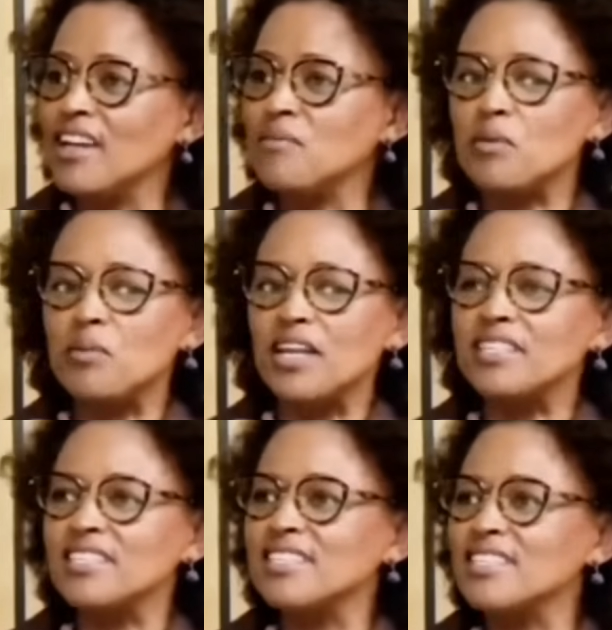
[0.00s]
And I'm like, but I
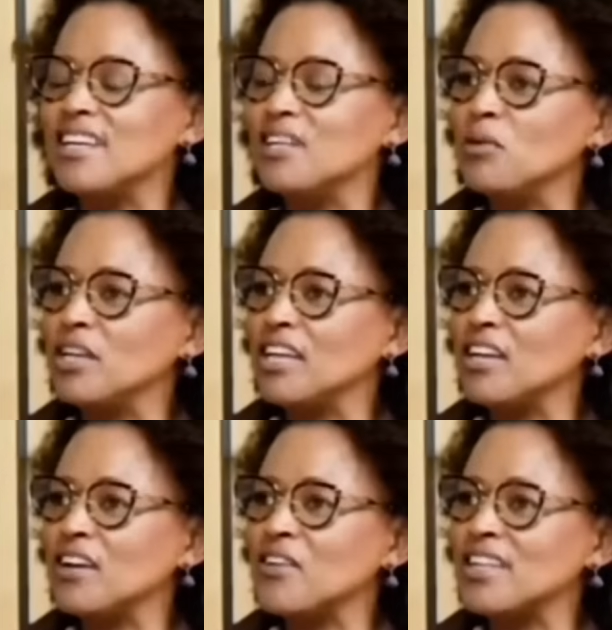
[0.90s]
didn't see anybody
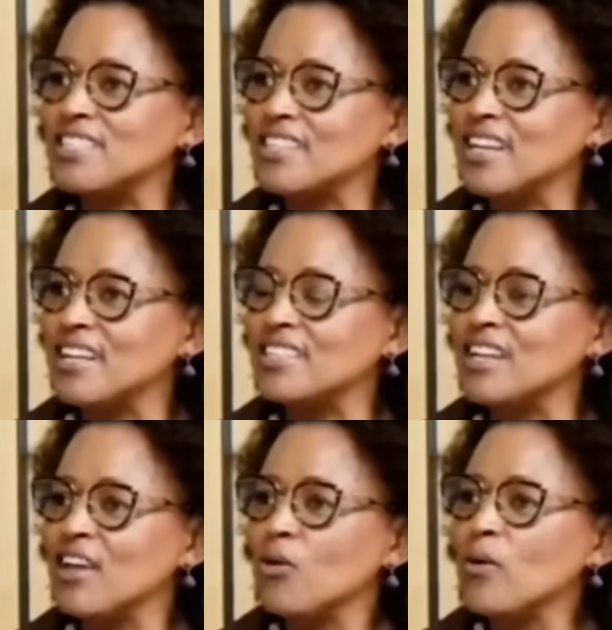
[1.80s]
get arrested.